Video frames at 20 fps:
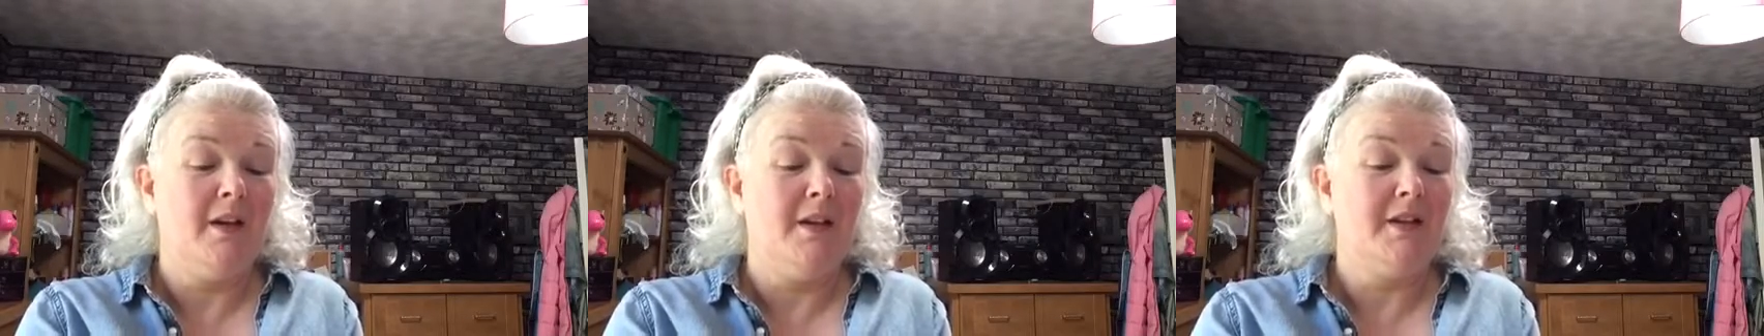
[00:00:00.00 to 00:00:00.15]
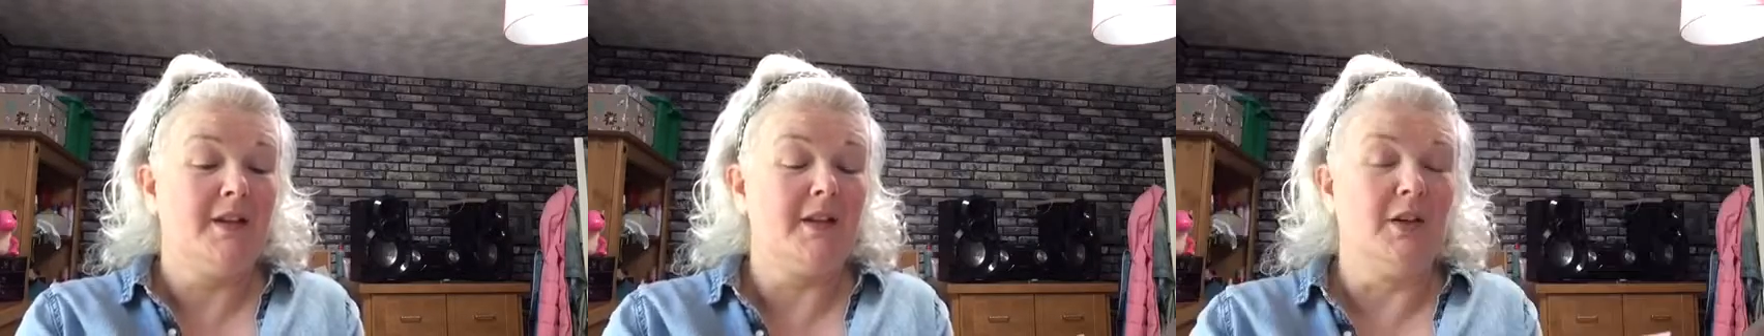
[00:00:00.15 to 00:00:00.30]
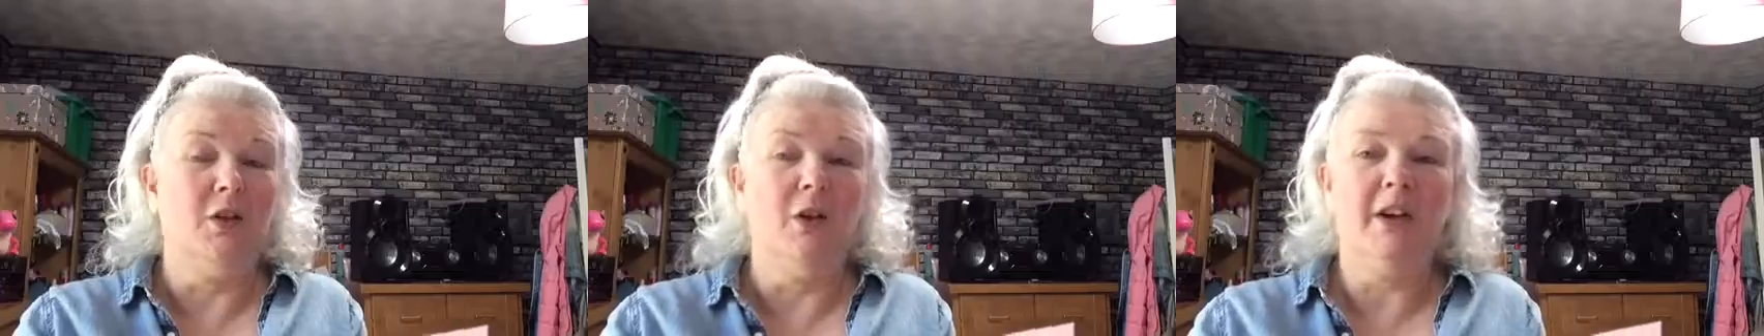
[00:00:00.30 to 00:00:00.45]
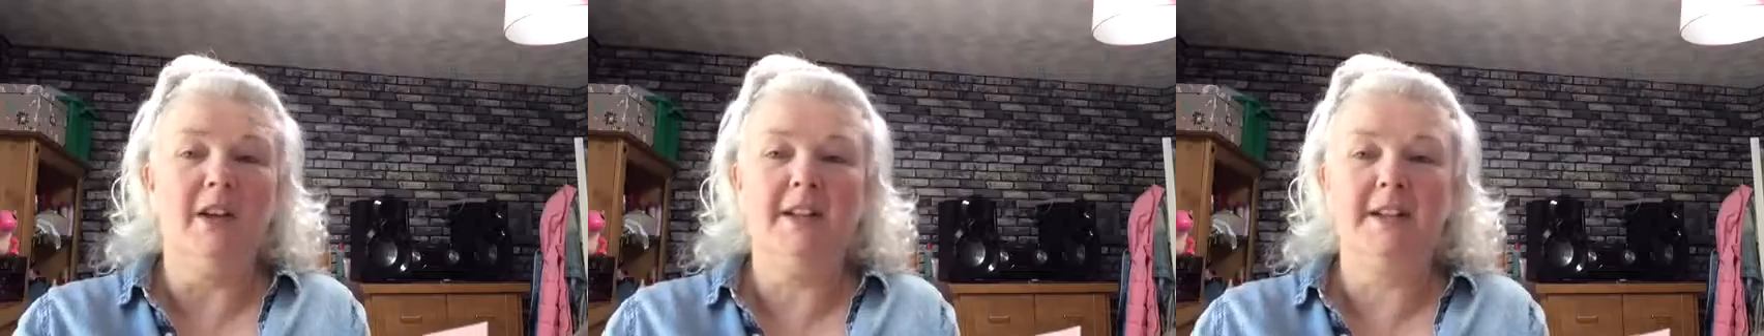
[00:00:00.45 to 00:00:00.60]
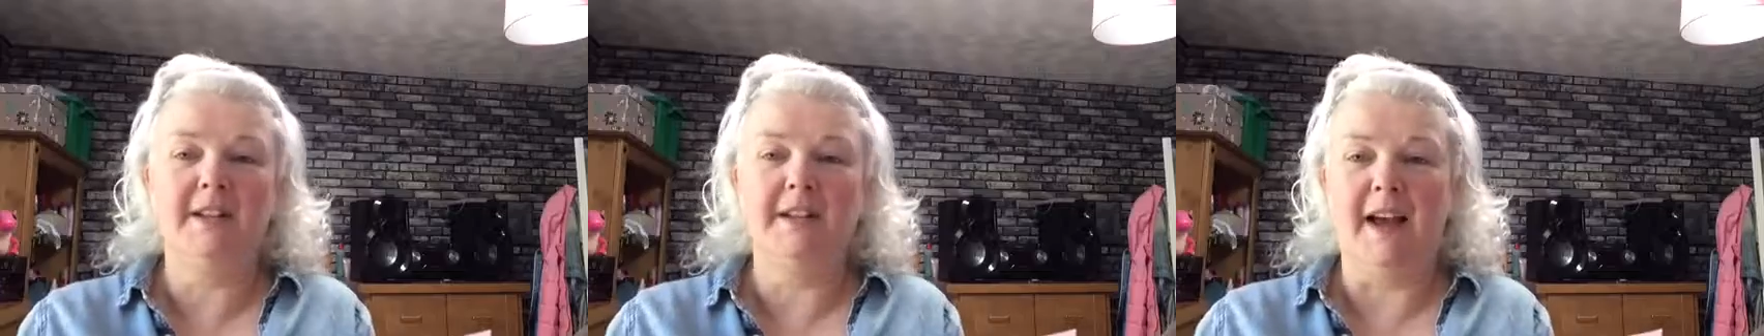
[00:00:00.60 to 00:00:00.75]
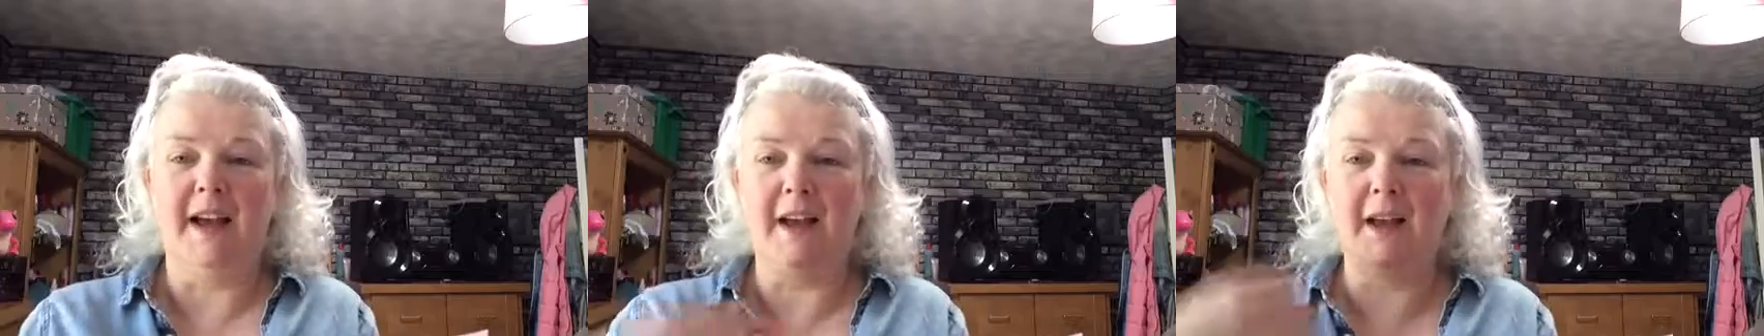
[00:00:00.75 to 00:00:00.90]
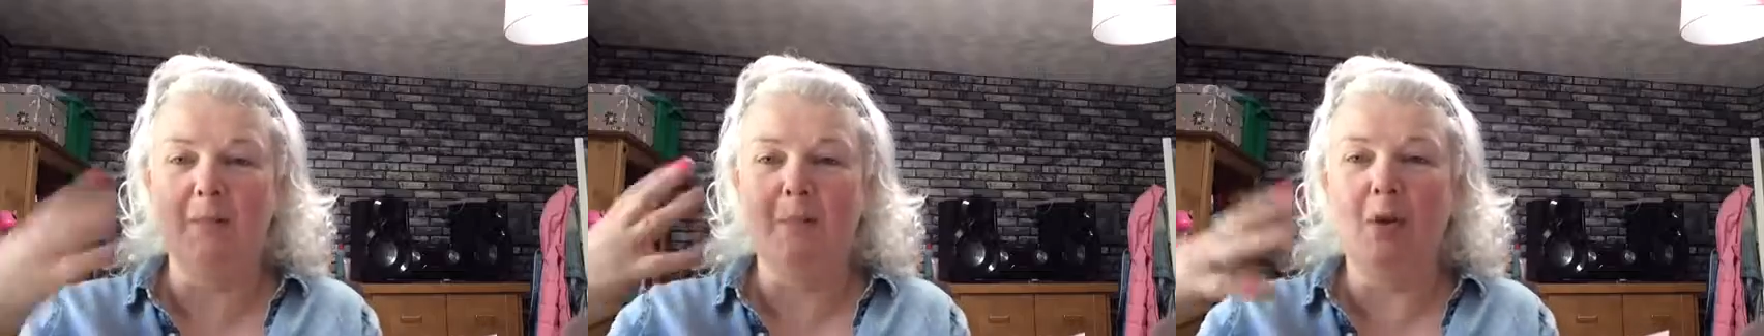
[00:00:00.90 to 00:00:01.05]
So it's
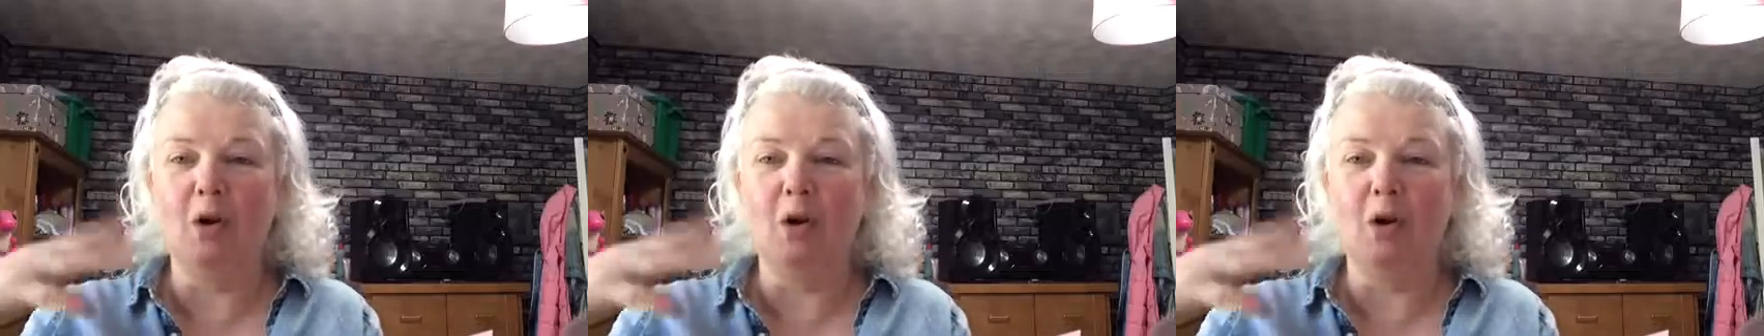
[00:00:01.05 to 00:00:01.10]
like a